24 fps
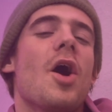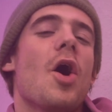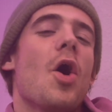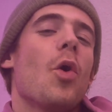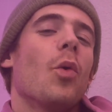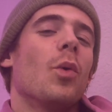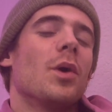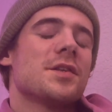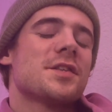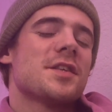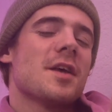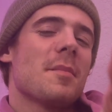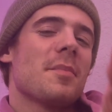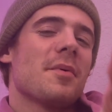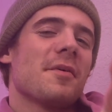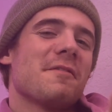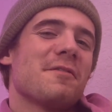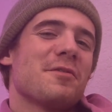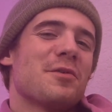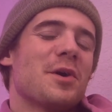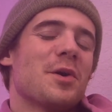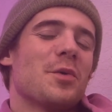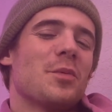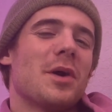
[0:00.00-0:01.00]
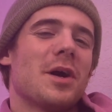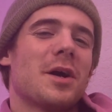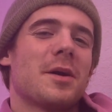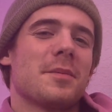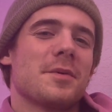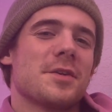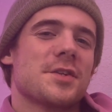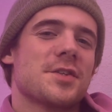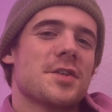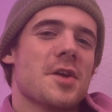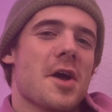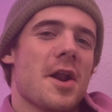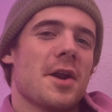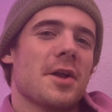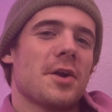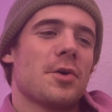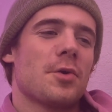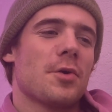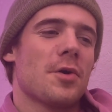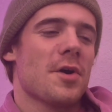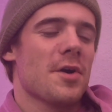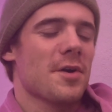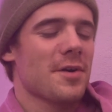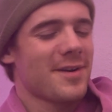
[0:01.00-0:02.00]
What's up, everyone? Welcome to Sonic
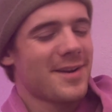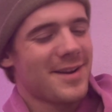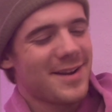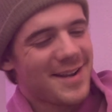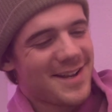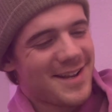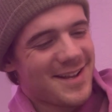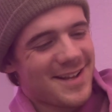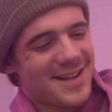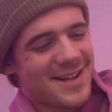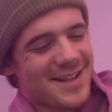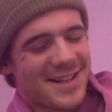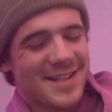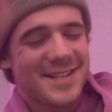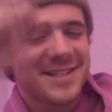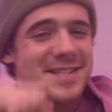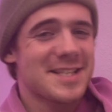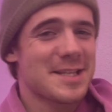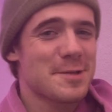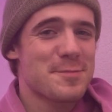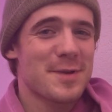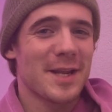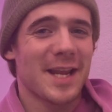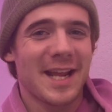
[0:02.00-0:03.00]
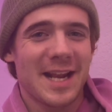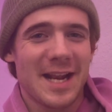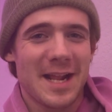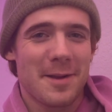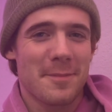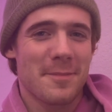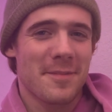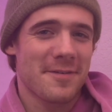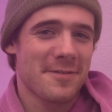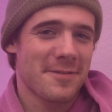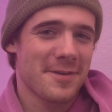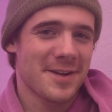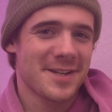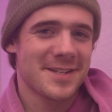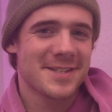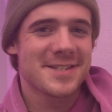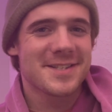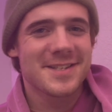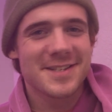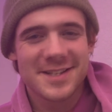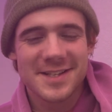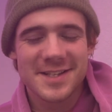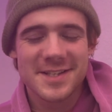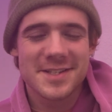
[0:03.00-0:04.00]
Core. This is the beginning, my
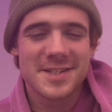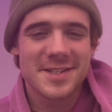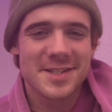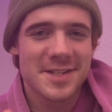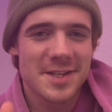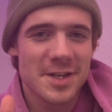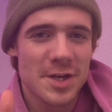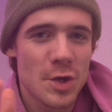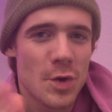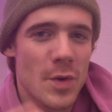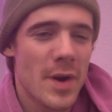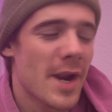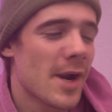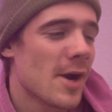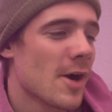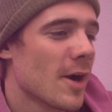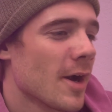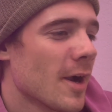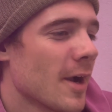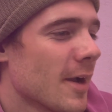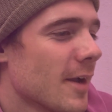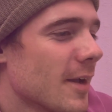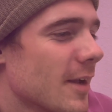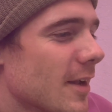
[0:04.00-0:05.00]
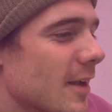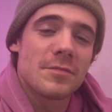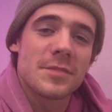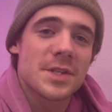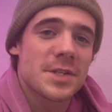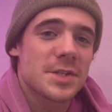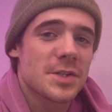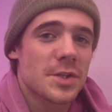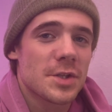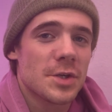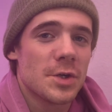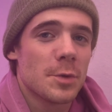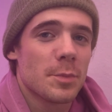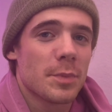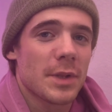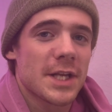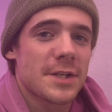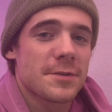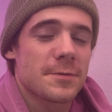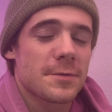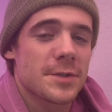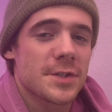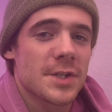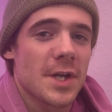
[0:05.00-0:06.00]
friends. This is a new era. This is the new
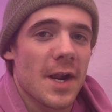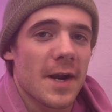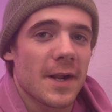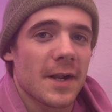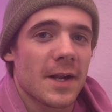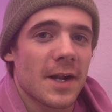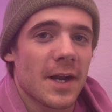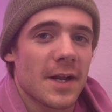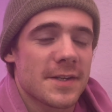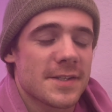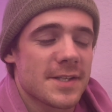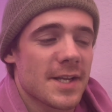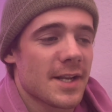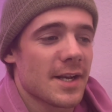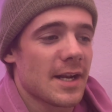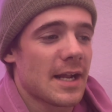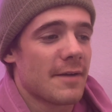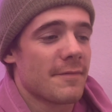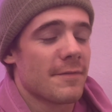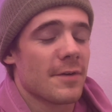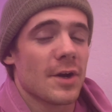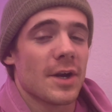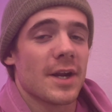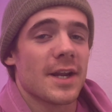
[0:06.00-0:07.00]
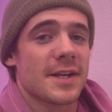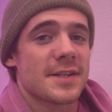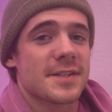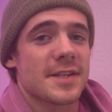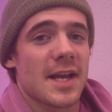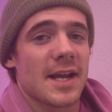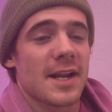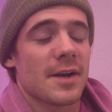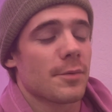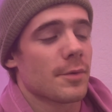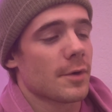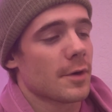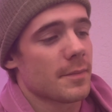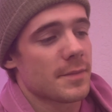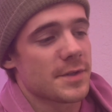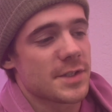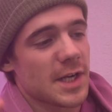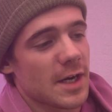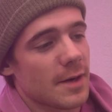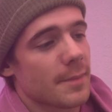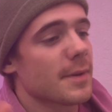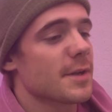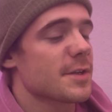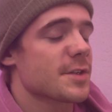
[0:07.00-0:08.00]
place for Sonic content. I'm very excited. We're going to be
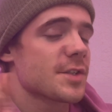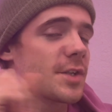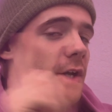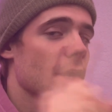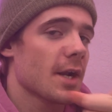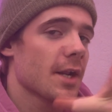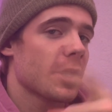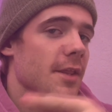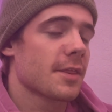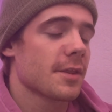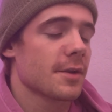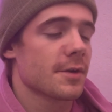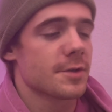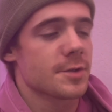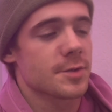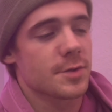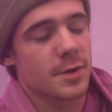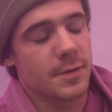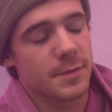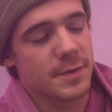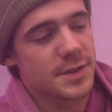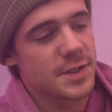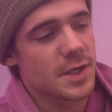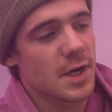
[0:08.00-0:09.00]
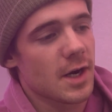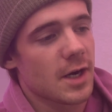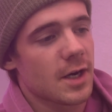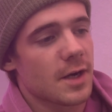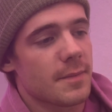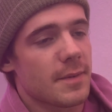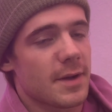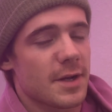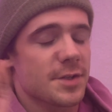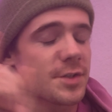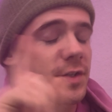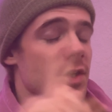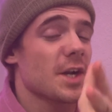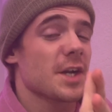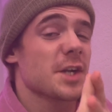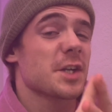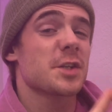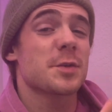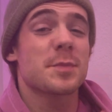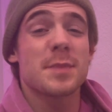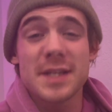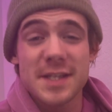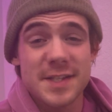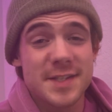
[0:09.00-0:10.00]
talking about Sonic theories. We're going to be talking about Sonic
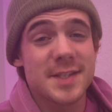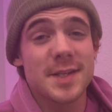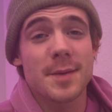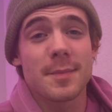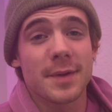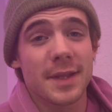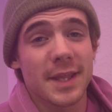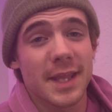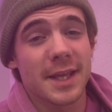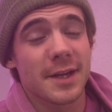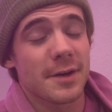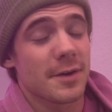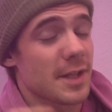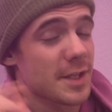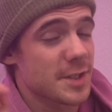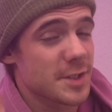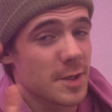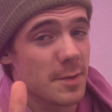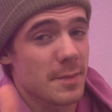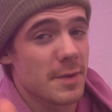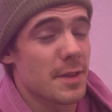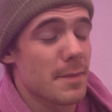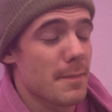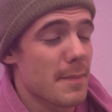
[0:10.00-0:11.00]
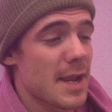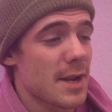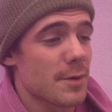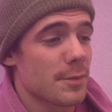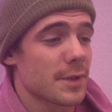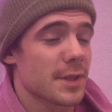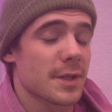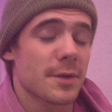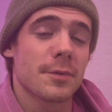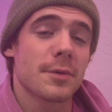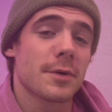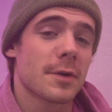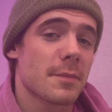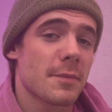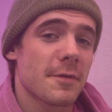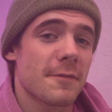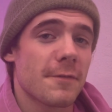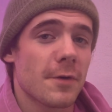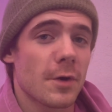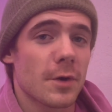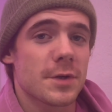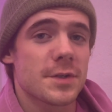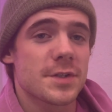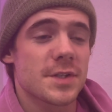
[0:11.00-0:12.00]
Speed Simulator. That's going to be the main one that we're going to be
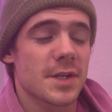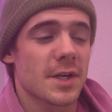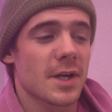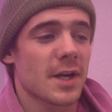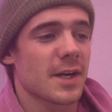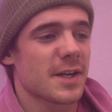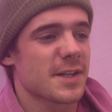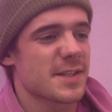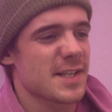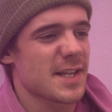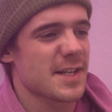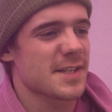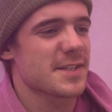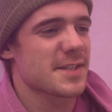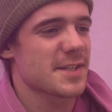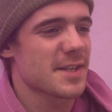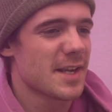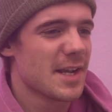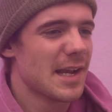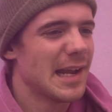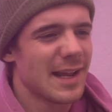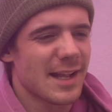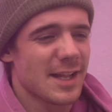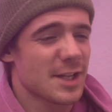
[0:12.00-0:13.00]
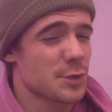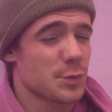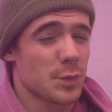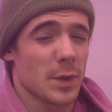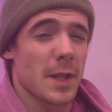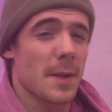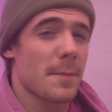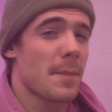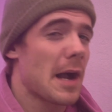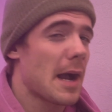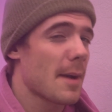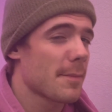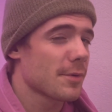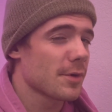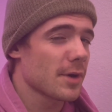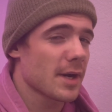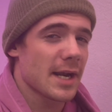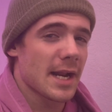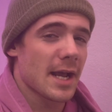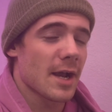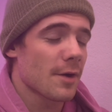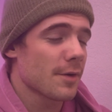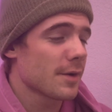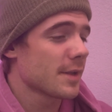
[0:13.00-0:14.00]
focusing on because it's really popping
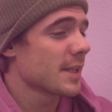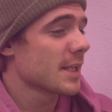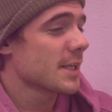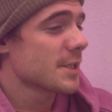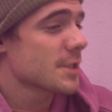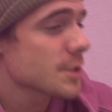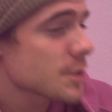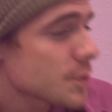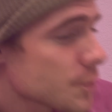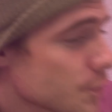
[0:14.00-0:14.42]
right now, and they just